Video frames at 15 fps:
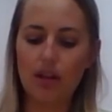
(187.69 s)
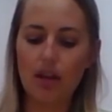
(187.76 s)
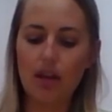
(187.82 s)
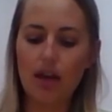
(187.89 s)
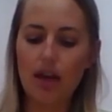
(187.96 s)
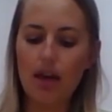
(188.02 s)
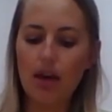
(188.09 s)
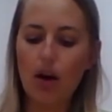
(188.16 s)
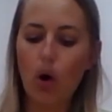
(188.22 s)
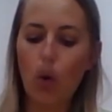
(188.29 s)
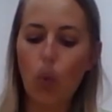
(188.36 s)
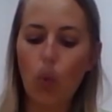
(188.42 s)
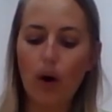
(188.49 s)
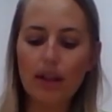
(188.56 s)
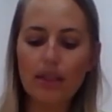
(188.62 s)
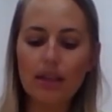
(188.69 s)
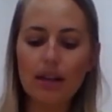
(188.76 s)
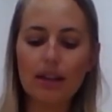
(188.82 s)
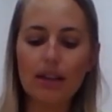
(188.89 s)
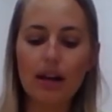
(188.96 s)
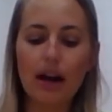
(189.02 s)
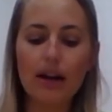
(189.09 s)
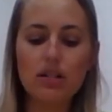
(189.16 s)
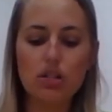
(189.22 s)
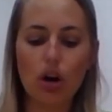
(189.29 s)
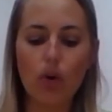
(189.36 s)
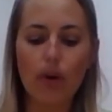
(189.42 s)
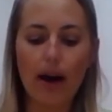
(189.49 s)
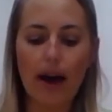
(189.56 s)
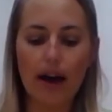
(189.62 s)
One thing that I don't have
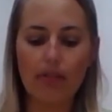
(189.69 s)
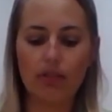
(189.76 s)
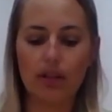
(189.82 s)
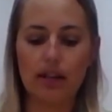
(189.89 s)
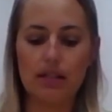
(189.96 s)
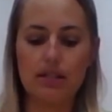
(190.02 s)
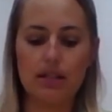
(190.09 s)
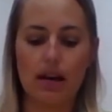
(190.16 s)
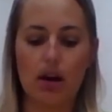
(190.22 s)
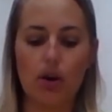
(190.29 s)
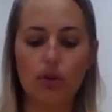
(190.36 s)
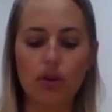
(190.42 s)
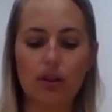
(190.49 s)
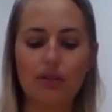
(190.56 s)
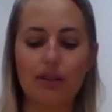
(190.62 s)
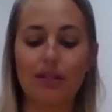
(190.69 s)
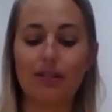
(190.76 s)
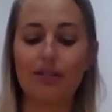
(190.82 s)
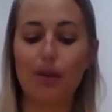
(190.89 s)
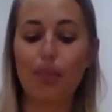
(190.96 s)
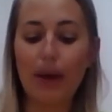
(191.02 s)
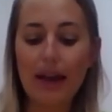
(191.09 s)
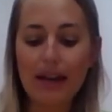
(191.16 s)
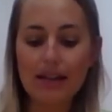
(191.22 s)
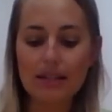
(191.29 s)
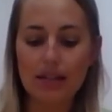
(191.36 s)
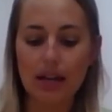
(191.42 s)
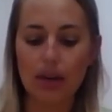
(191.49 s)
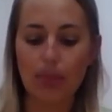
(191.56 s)
laid down, because this is a paint table,